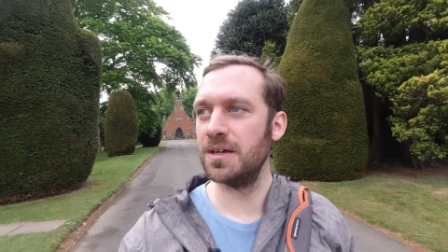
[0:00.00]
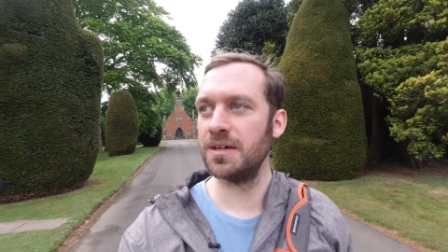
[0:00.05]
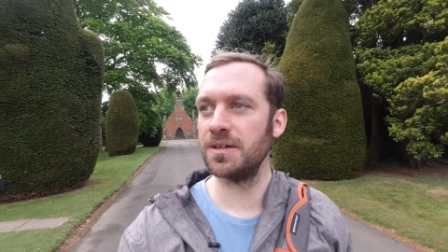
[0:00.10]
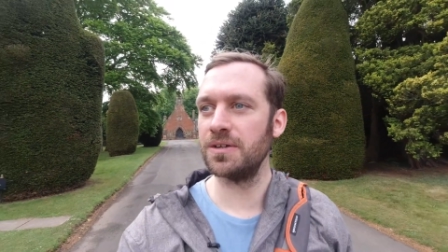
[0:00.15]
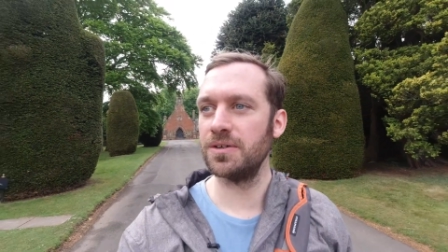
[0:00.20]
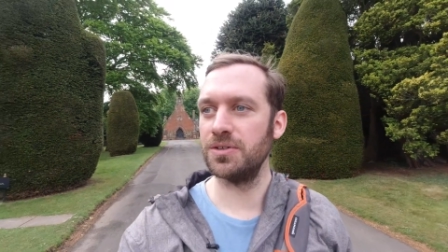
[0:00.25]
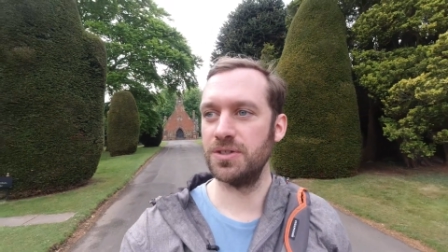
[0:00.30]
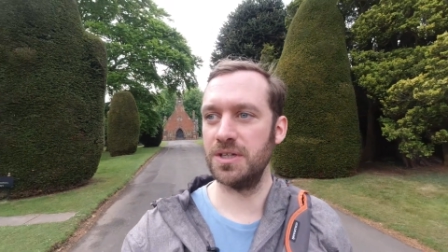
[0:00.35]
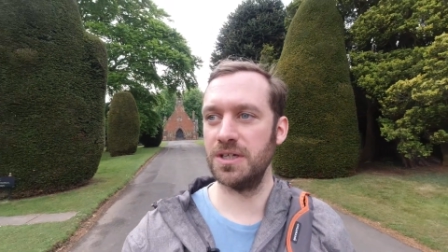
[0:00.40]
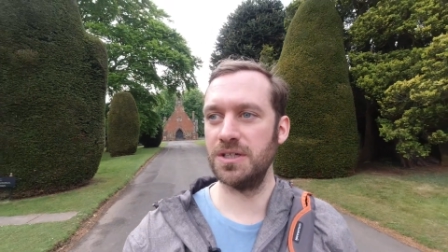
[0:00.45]

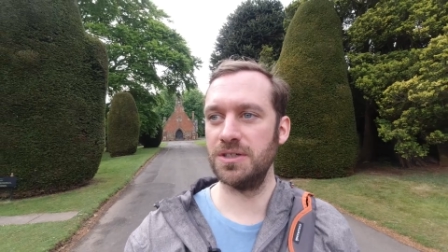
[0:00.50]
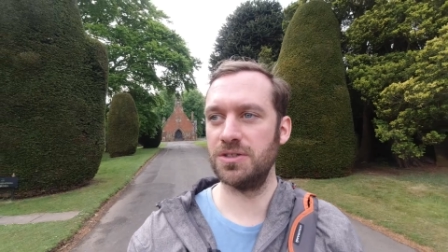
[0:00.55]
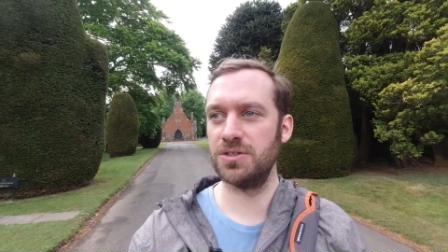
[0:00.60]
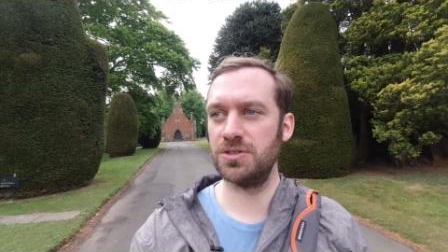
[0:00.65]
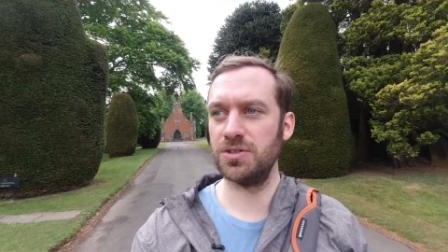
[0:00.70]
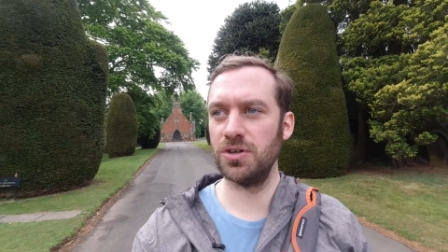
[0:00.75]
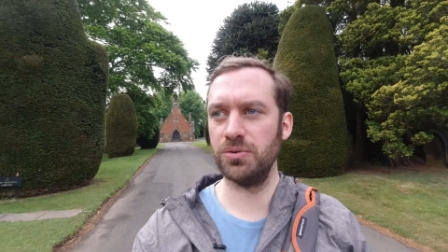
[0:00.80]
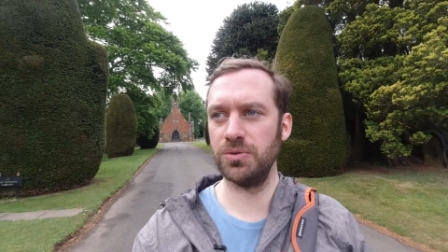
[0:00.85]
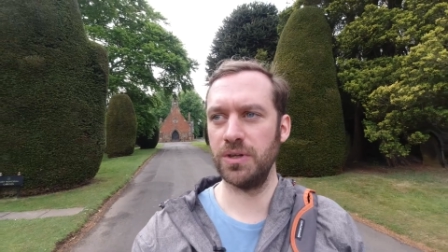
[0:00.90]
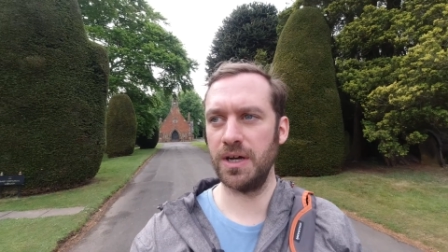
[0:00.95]
because it is
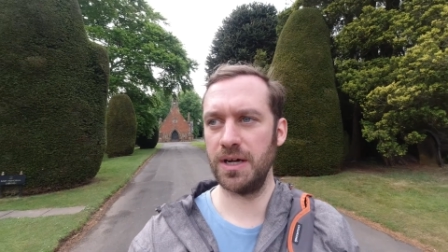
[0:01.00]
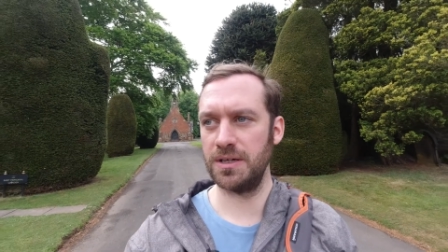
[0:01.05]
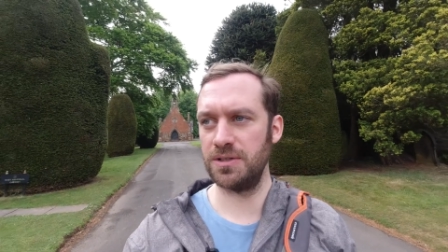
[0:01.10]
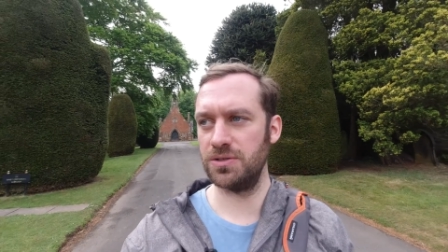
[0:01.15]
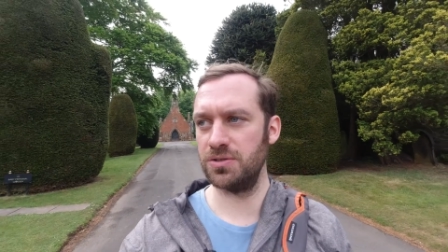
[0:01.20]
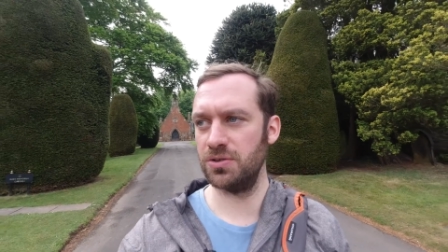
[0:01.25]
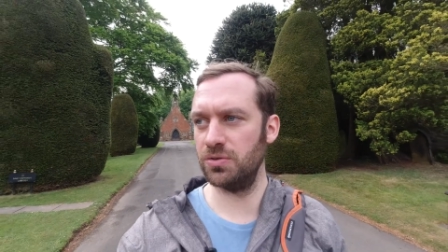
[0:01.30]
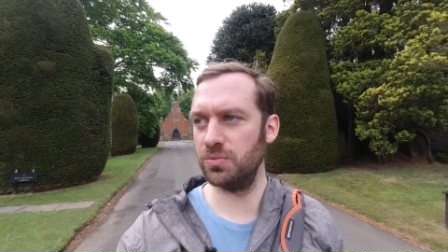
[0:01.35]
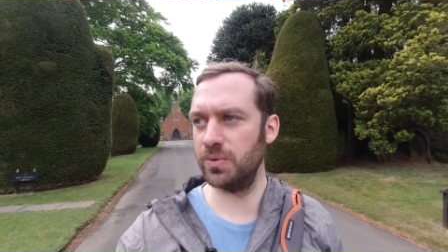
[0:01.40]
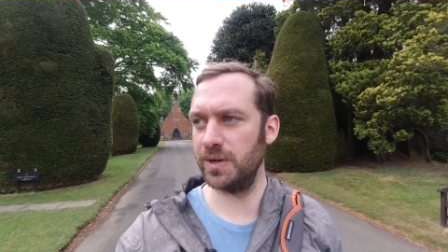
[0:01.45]
so nice,
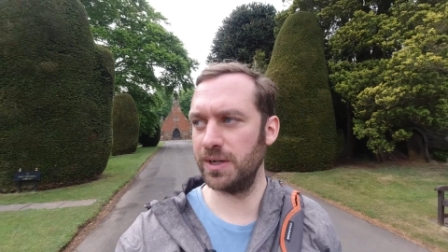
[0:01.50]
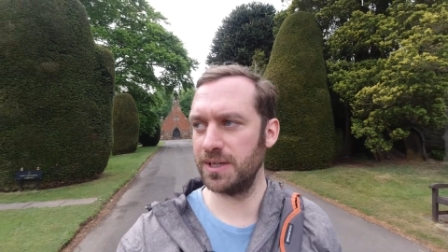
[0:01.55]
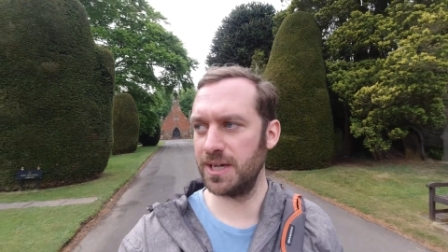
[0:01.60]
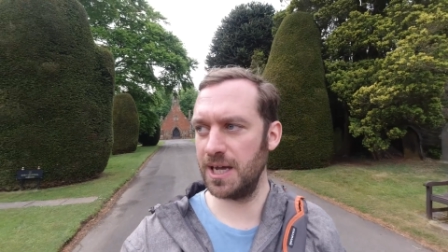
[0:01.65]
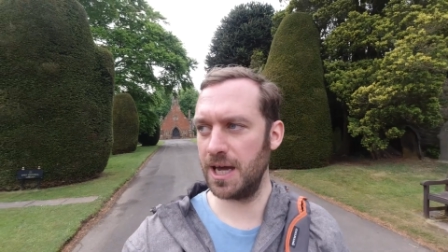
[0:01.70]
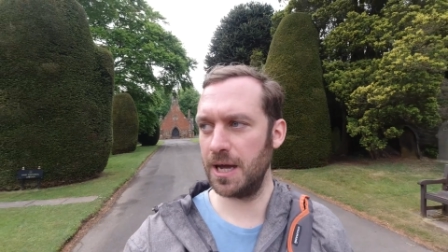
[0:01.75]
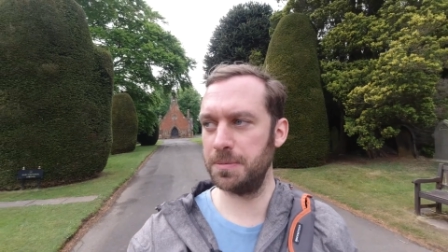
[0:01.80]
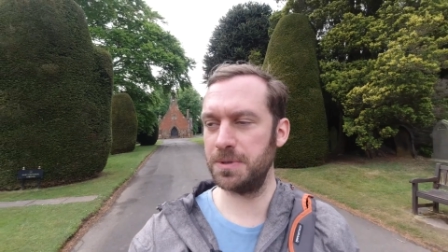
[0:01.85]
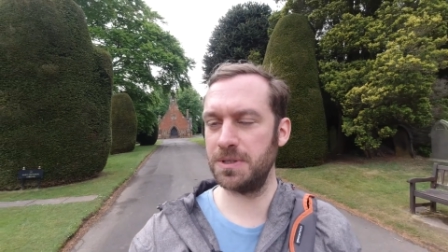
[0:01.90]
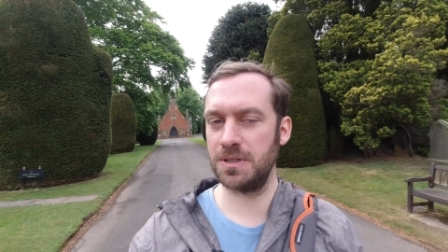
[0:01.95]
so well
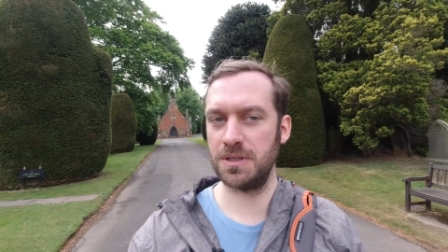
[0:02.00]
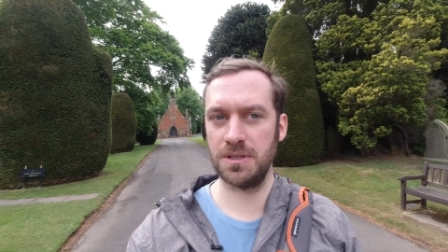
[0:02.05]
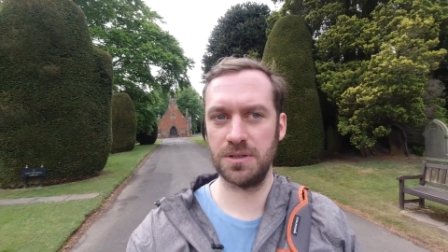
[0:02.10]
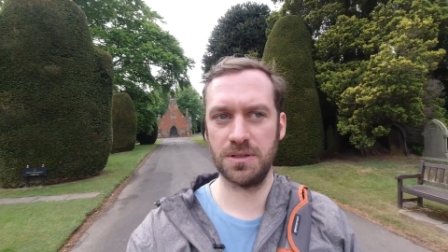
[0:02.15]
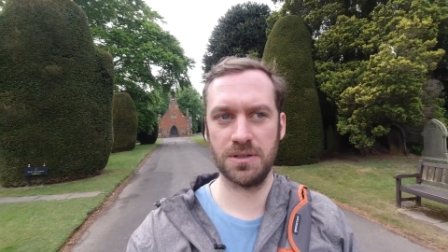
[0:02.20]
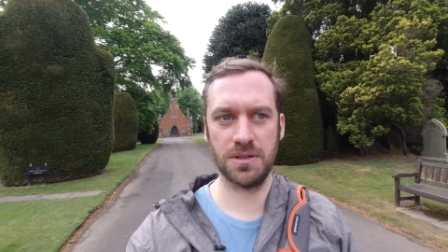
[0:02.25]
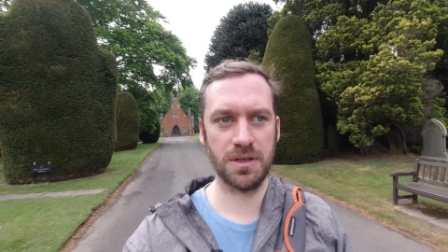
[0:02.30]
kept.